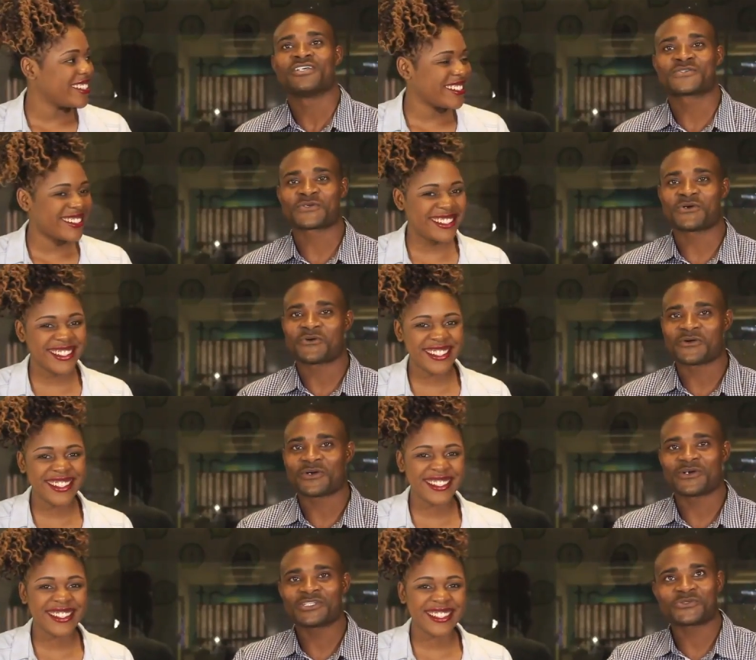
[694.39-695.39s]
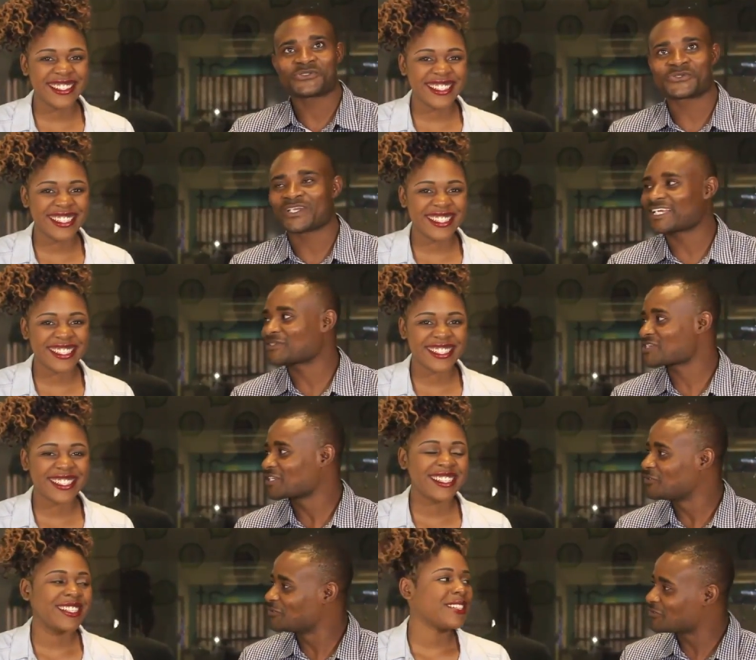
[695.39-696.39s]
Speaker 1: Yeah. So, what would you like to
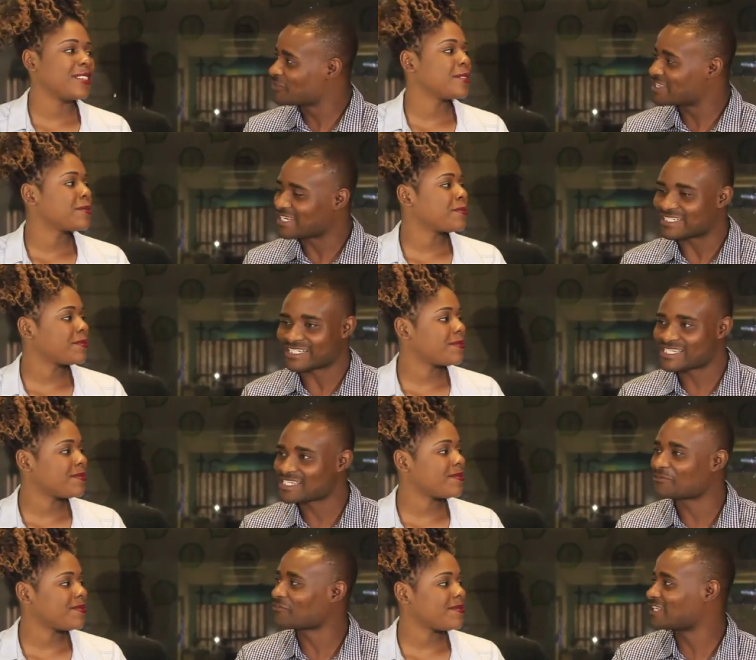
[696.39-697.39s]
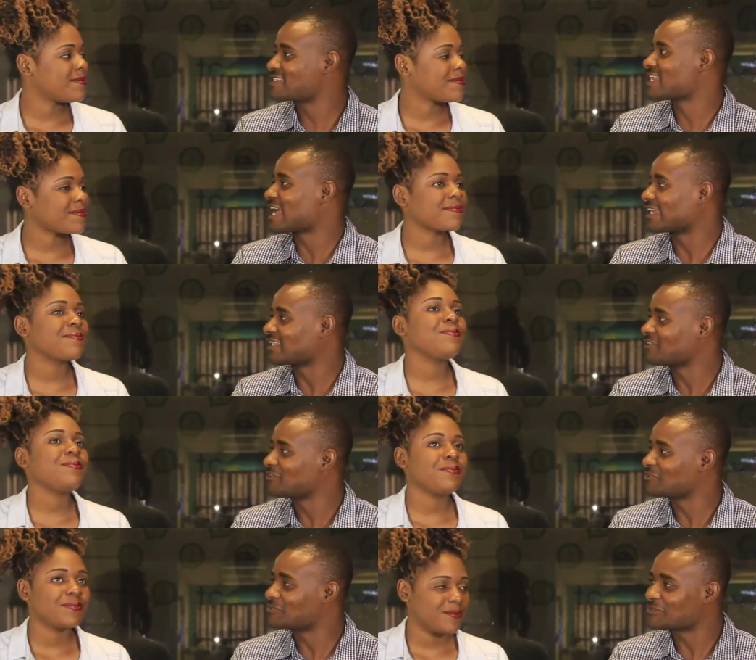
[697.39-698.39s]
say? You know, know that dressing friends are,
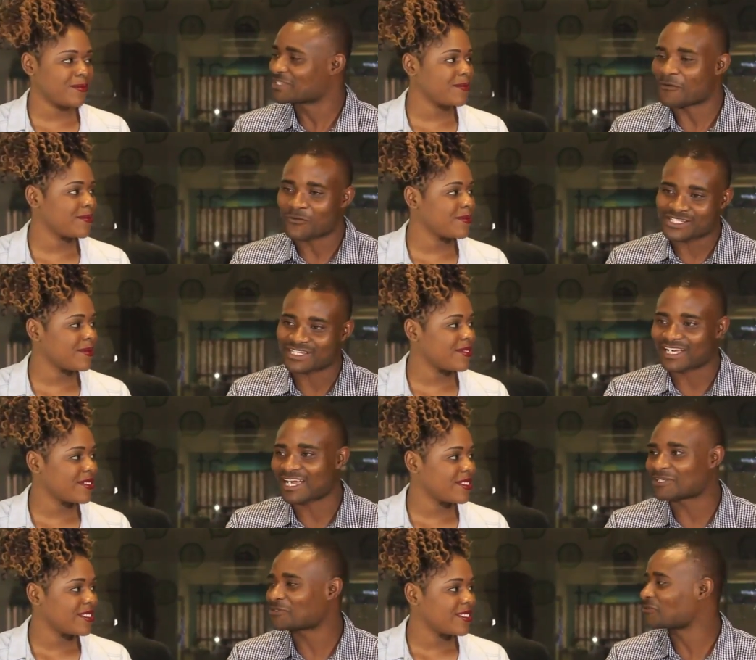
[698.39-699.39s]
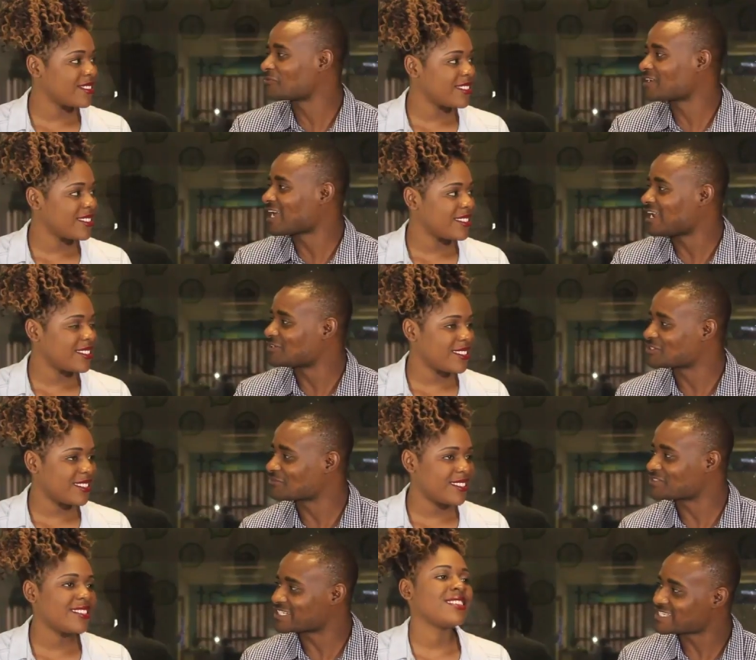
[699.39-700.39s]
you know, the Western kind of
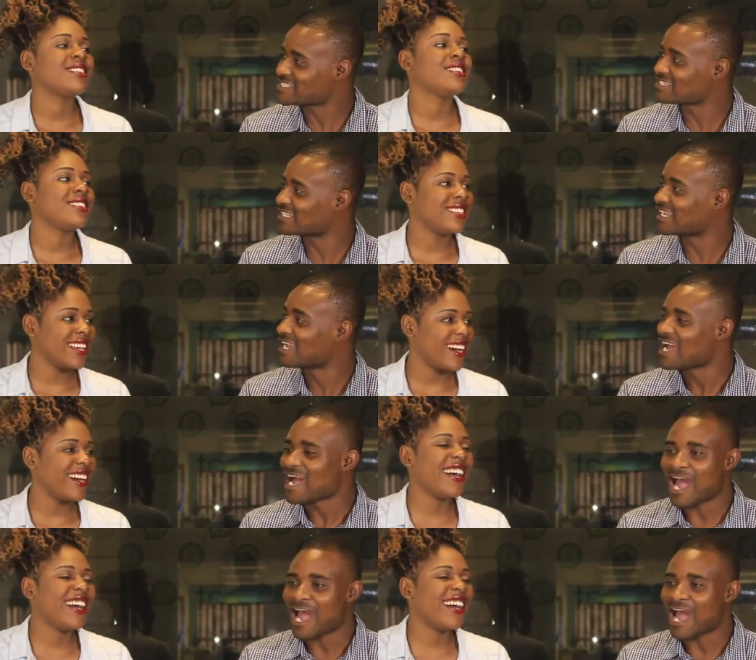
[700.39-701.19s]
culture of dressing, yeah.